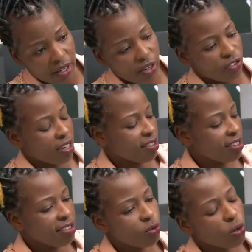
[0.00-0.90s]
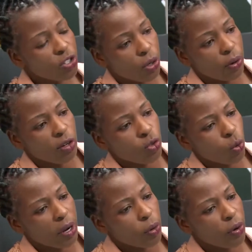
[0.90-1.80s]
So this is what you're going to
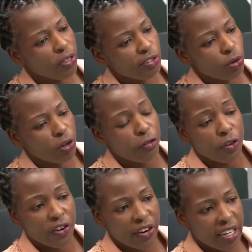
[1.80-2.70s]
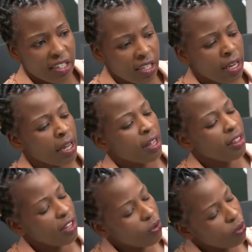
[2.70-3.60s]
work with. So if you're ready,
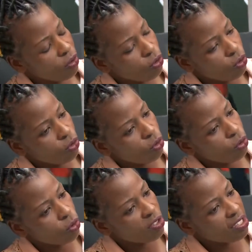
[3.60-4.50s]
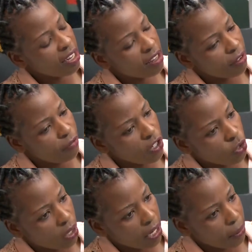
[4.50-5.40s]
then you send the
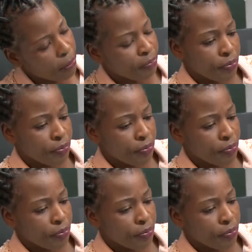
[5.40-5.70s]
video clip.